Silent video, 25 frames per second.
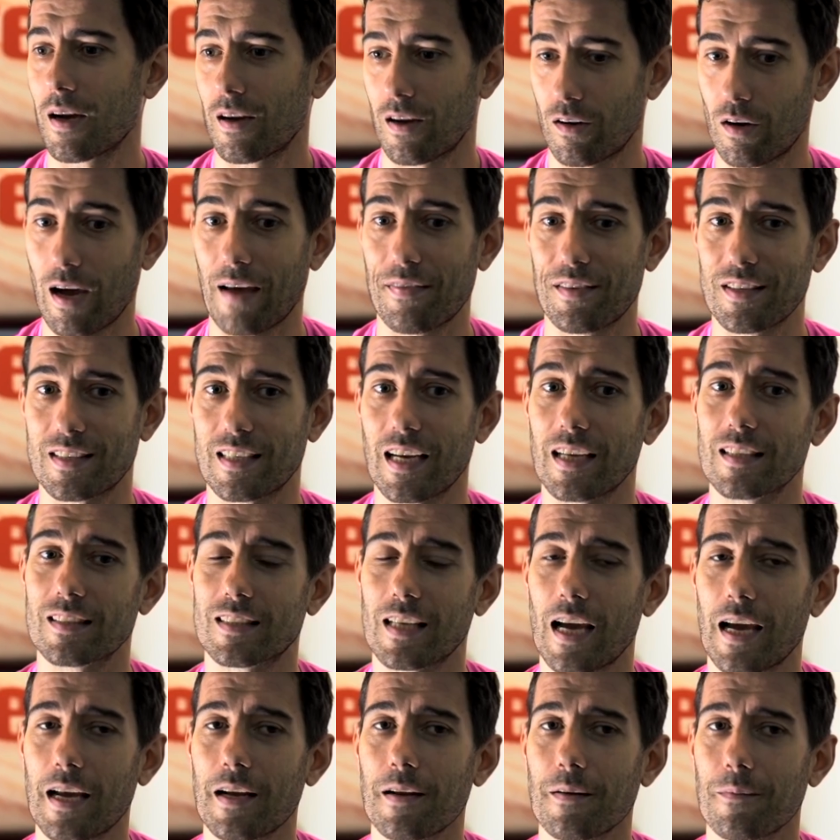at the same
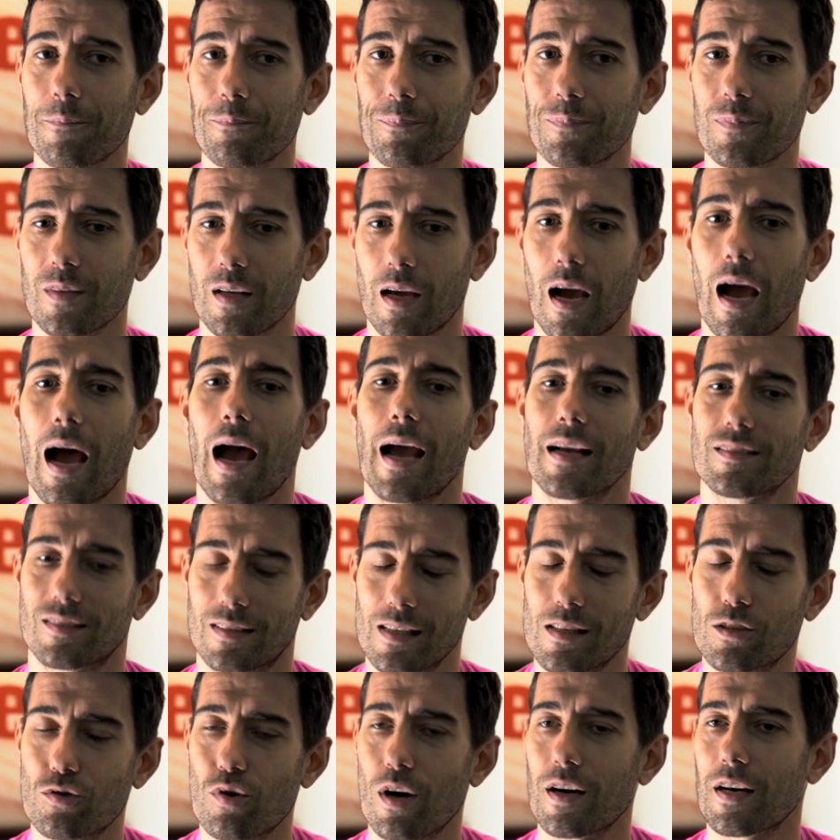time. I
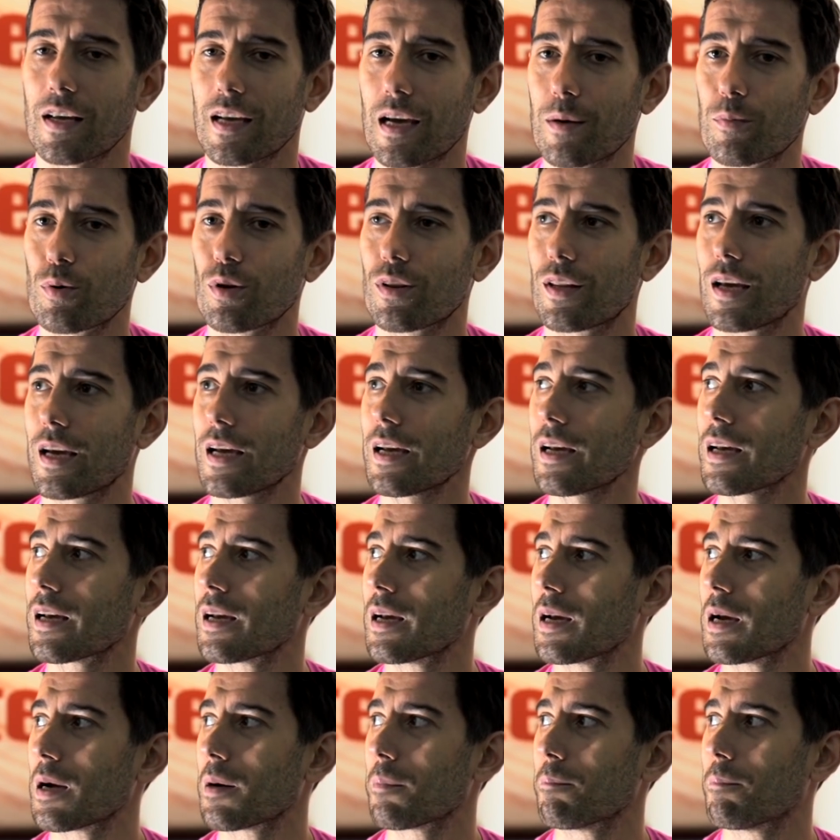still training every day,
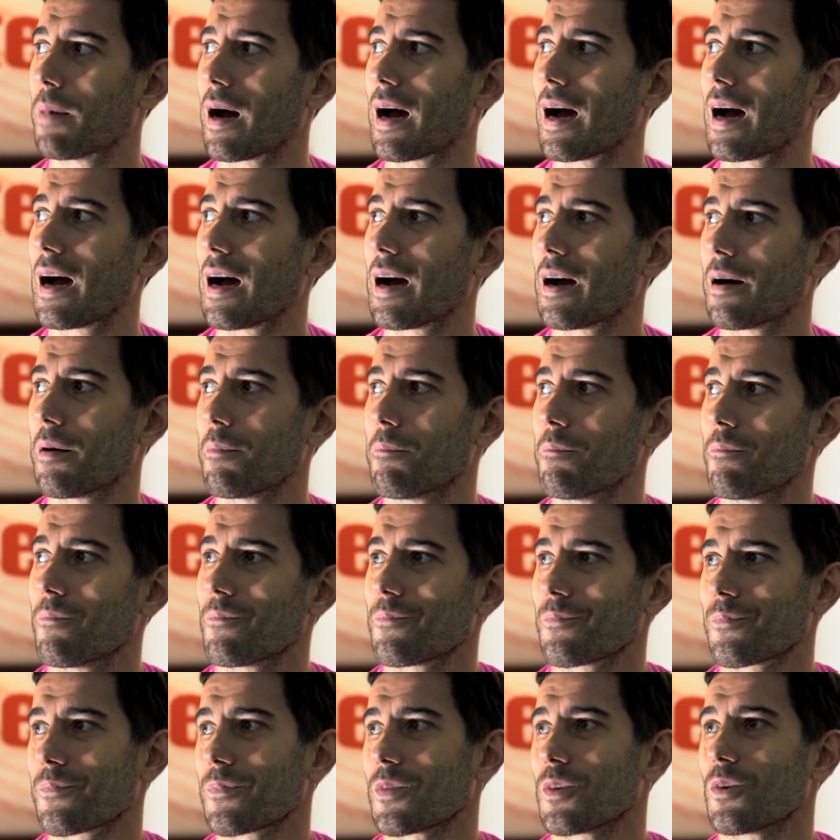but
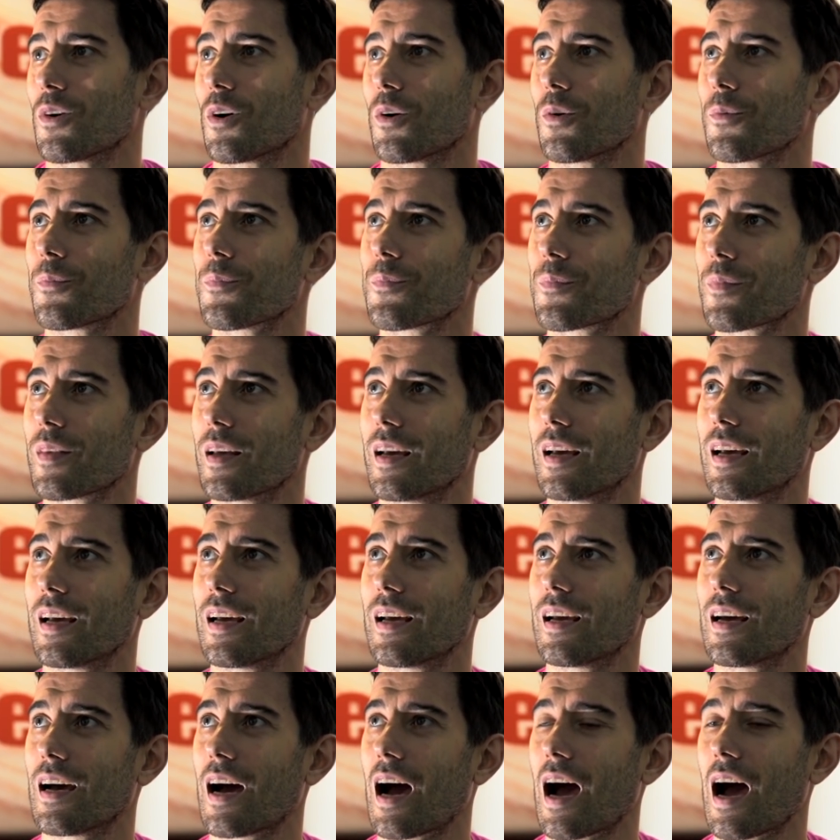you know,
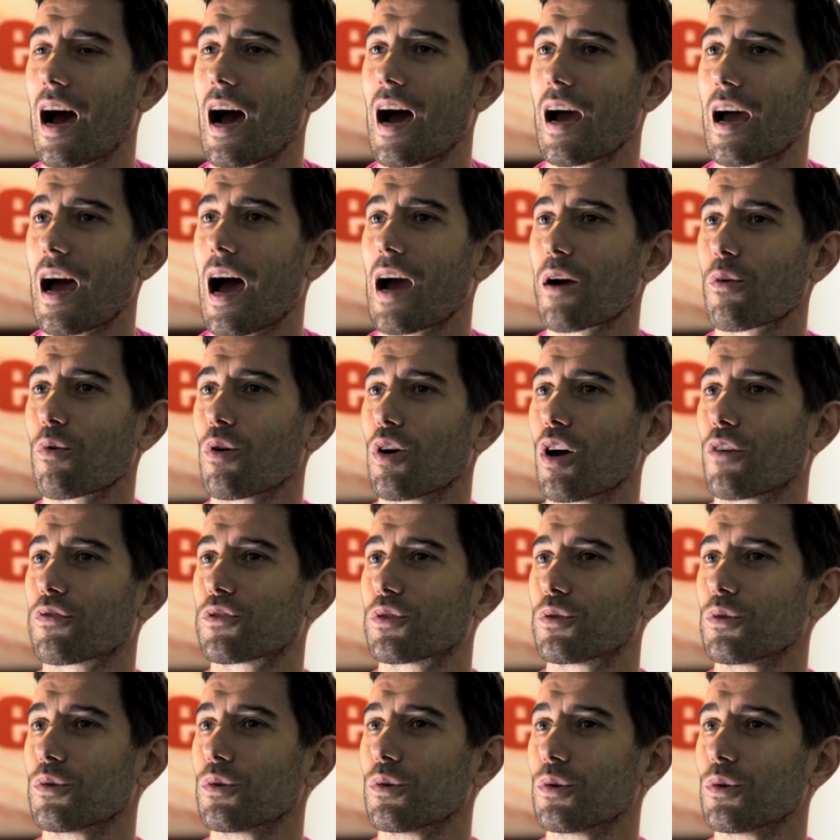I would love
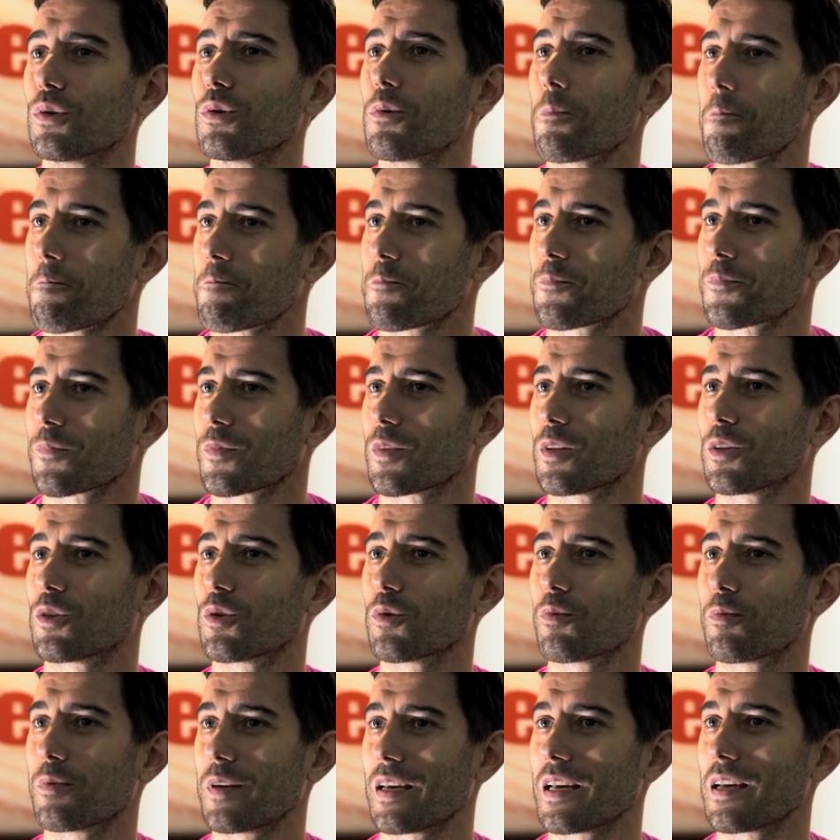to
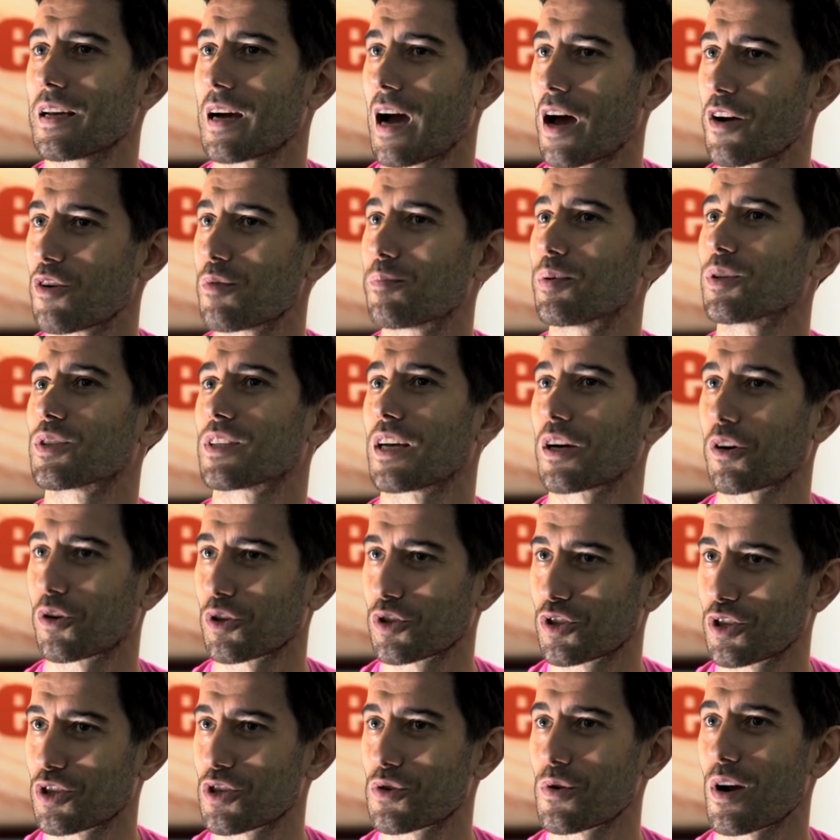be 100%
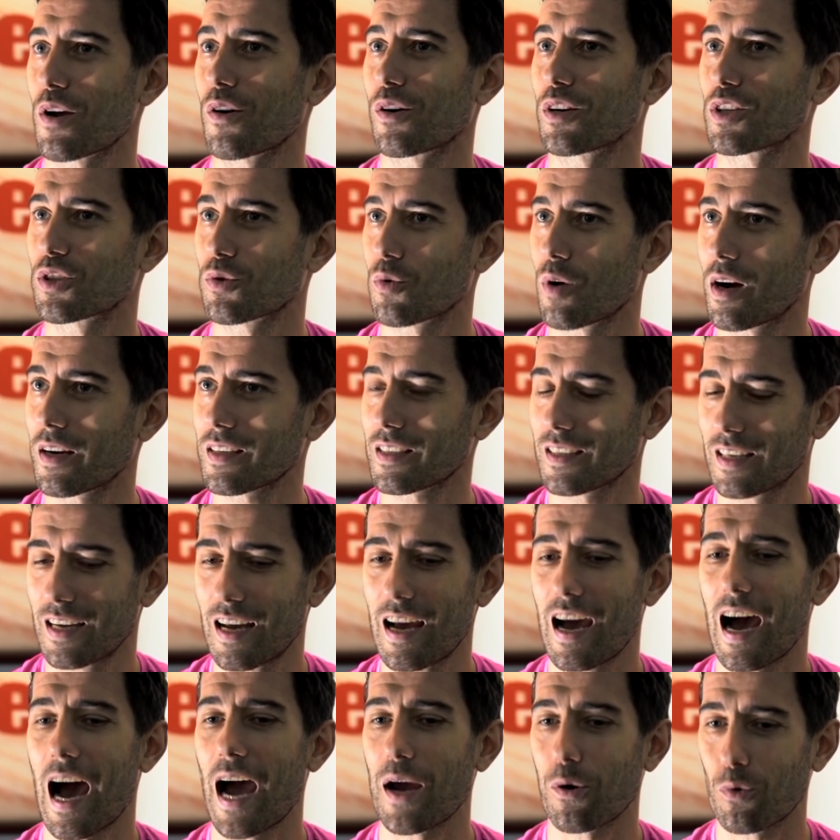concentrate on squash.
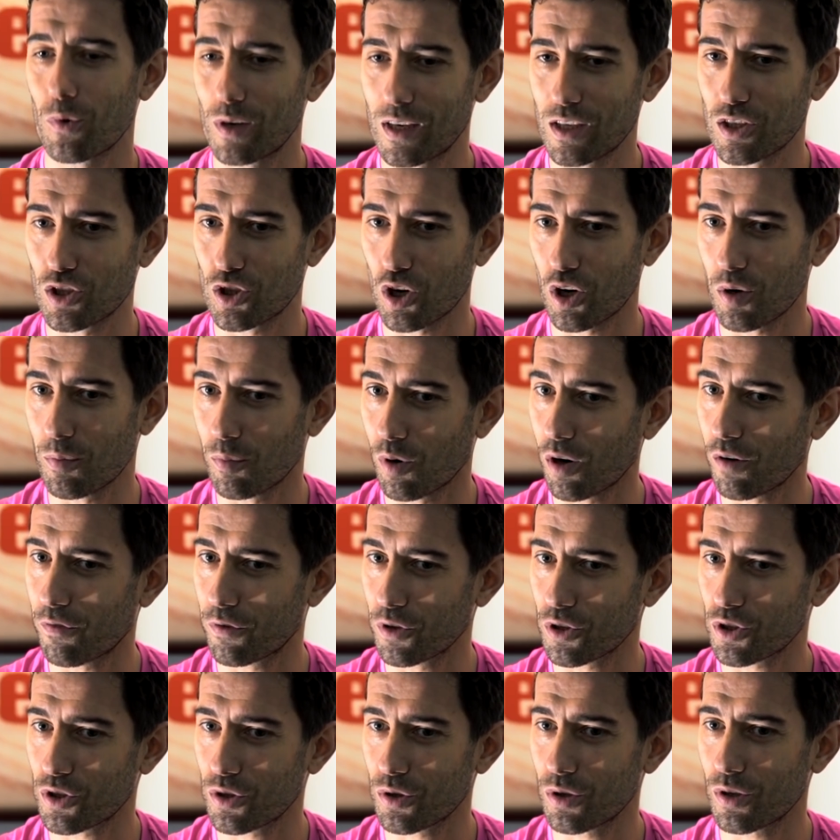I will enjoy more
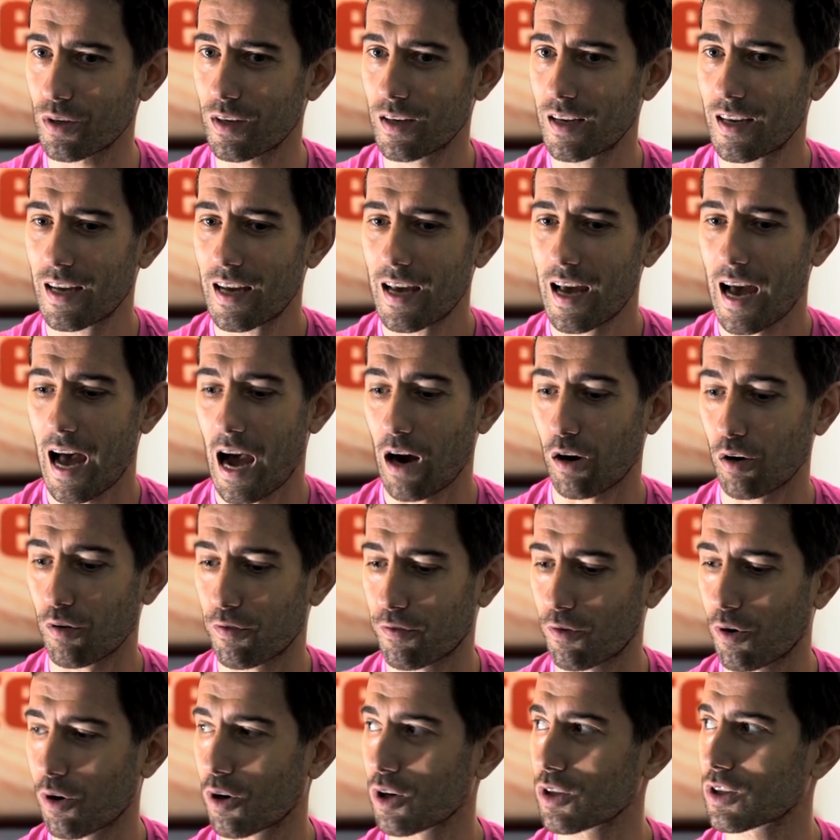for sure, and of
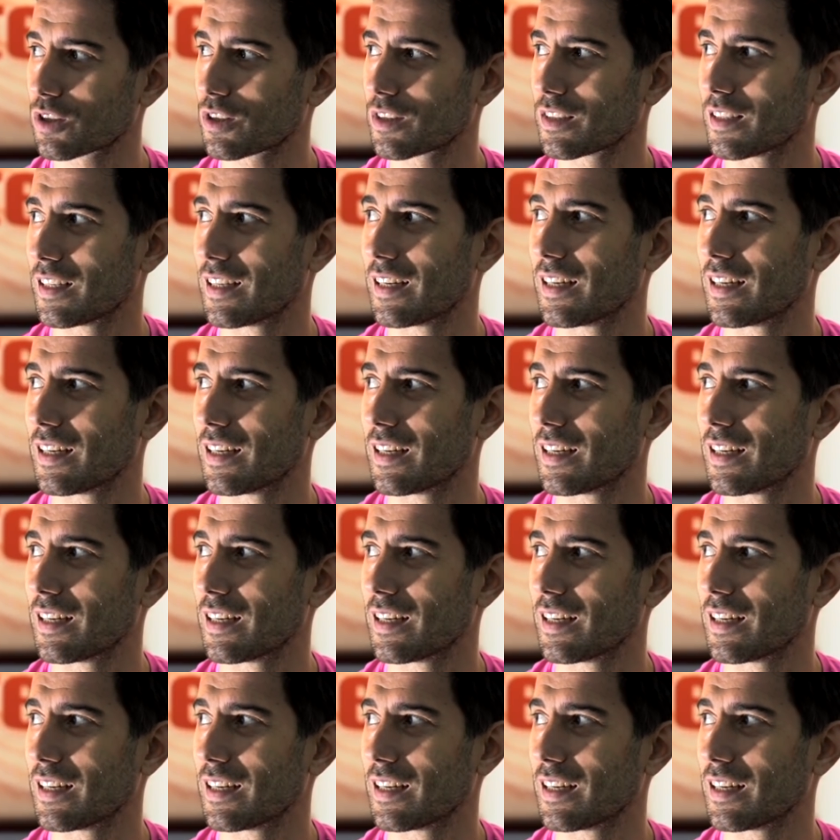course,